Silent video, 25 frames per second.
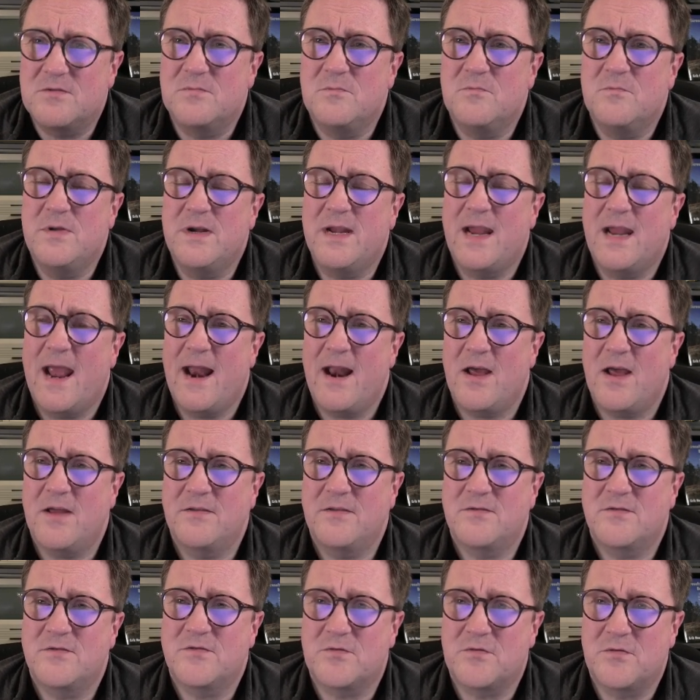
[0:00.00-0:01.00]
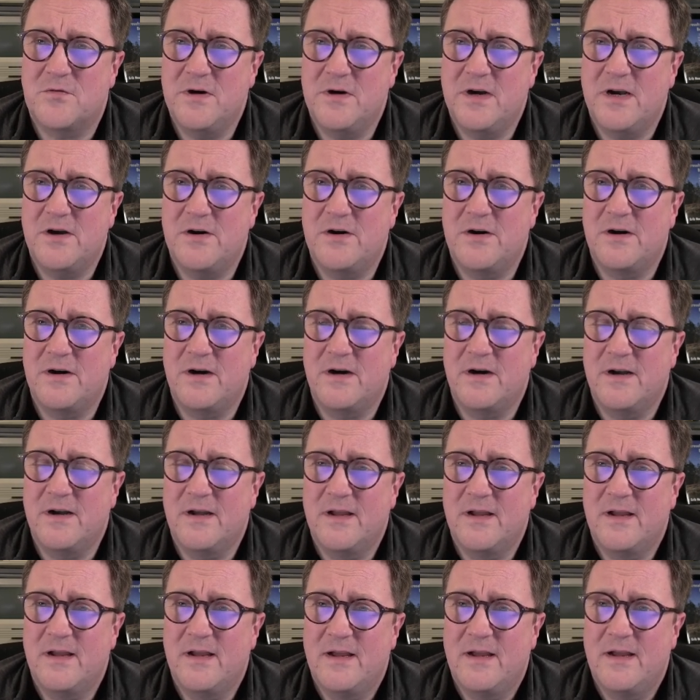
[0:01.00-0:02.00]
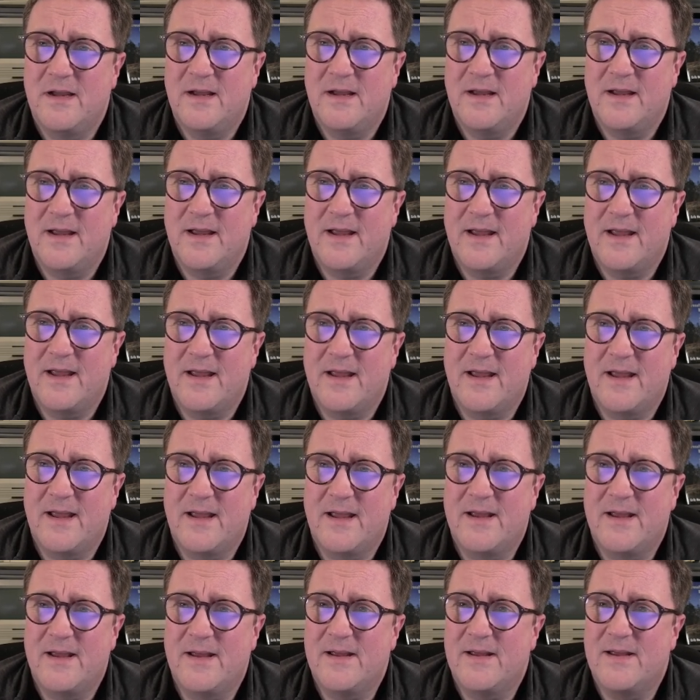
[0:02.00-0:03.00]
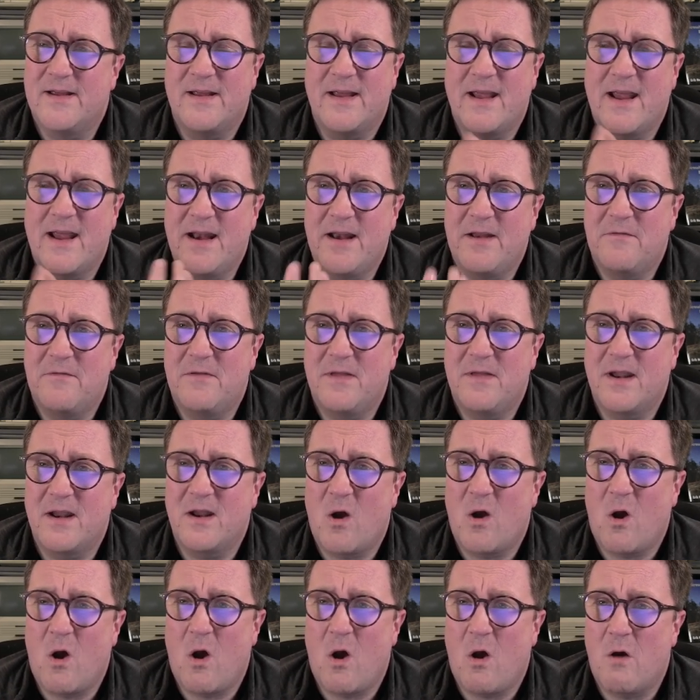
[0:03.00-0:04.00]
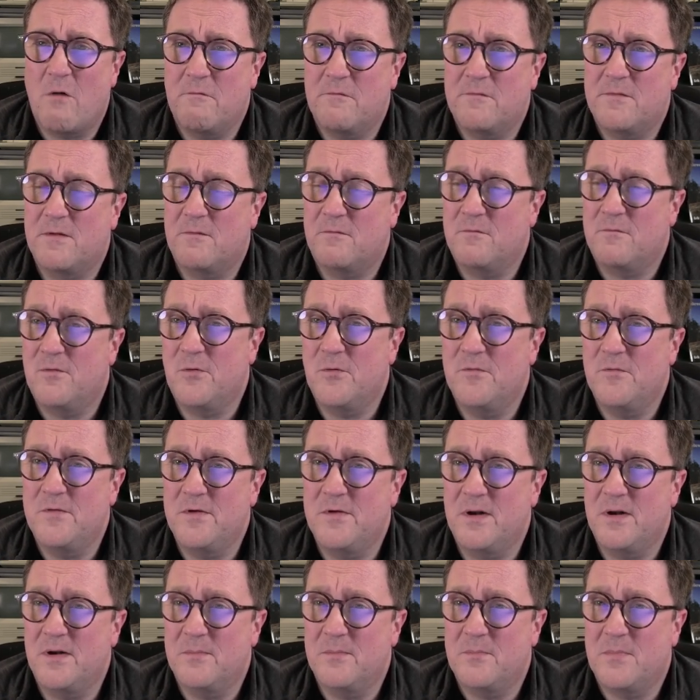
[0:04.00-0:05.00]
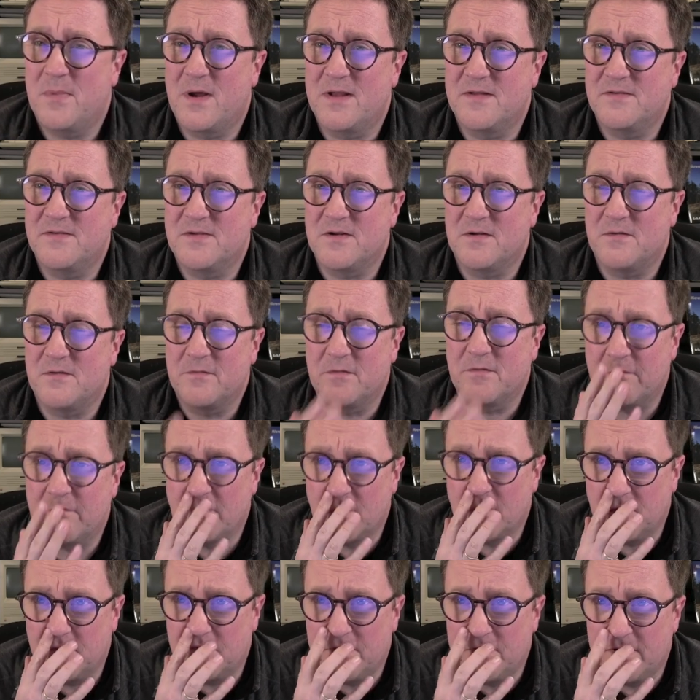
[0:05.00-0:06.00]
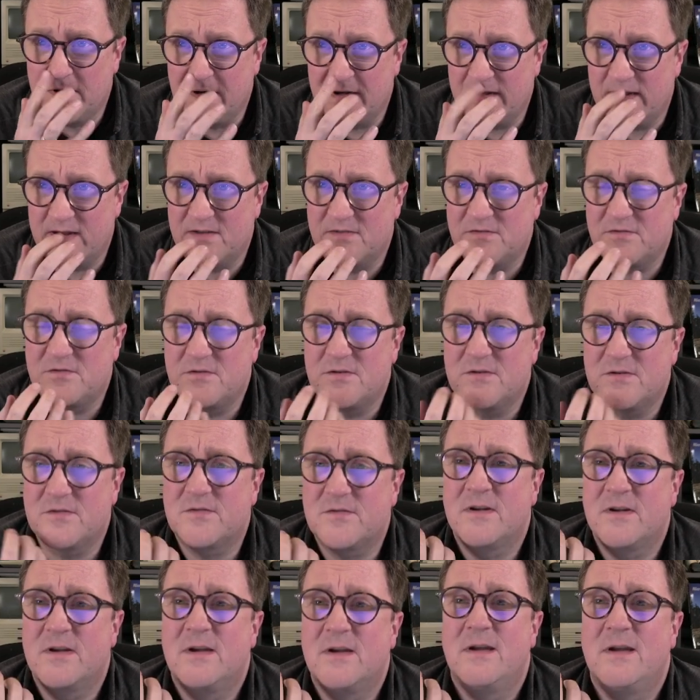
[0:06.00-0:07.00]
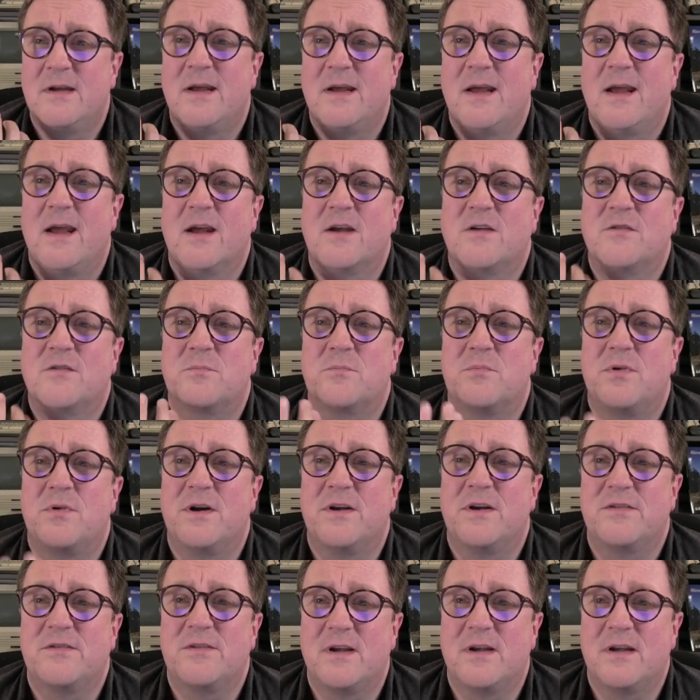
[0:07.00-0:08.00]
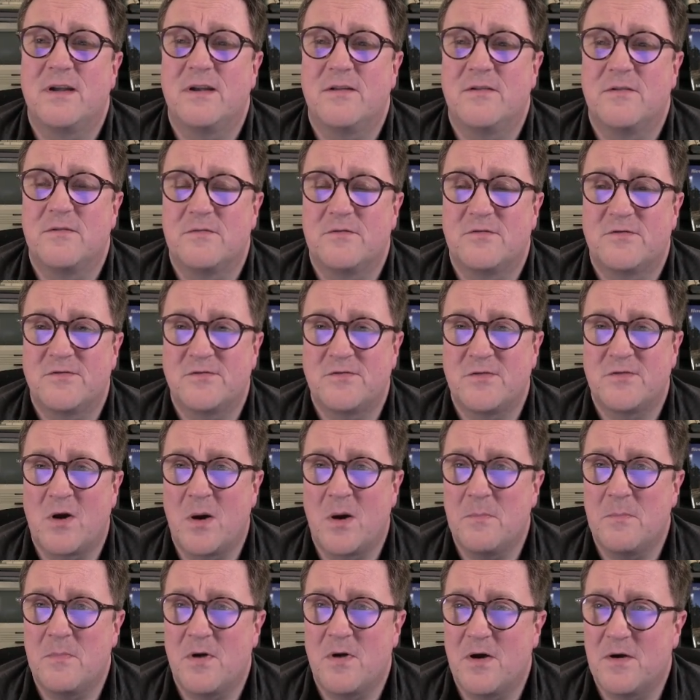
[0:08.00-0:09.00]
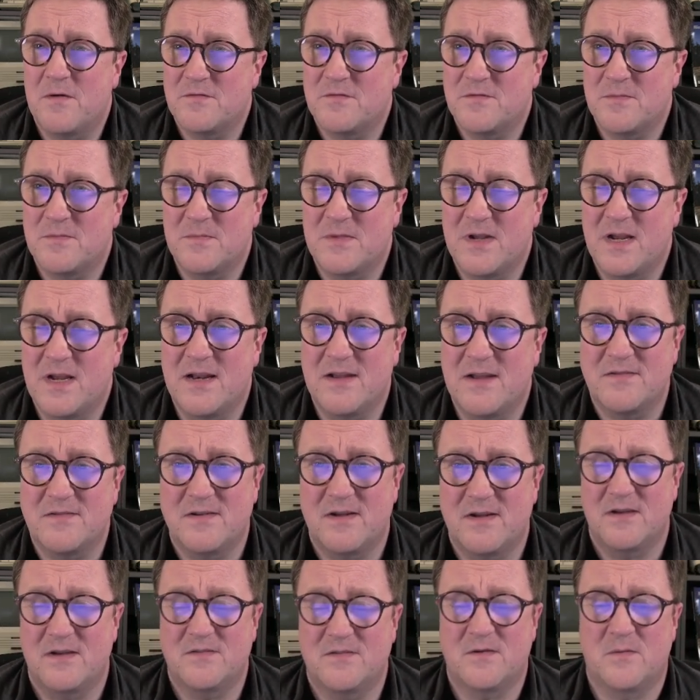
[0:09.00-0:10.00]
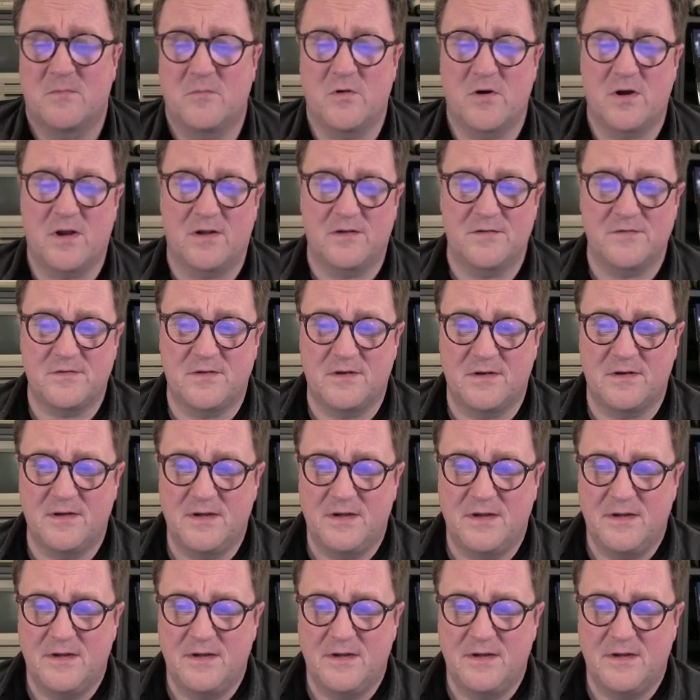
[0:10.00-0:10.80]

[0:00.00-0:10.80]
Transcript: we cannot trigger anything off the flow field by itself. The flow field is just expressing the sum of some data sitting somewhere else.